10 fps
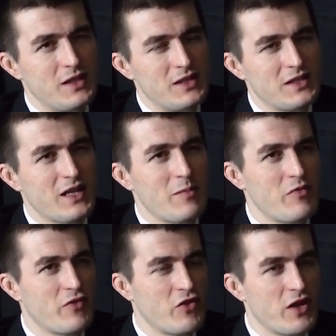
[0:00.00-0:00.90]
in a
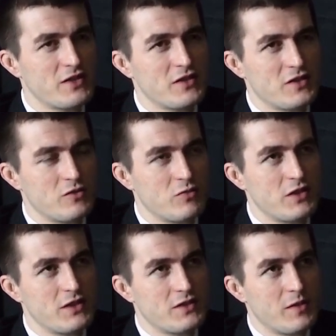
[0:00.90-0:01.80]
time of crisis is
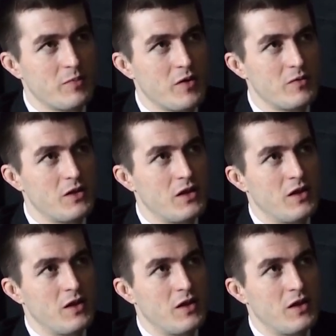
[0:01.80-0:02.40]
when they step up,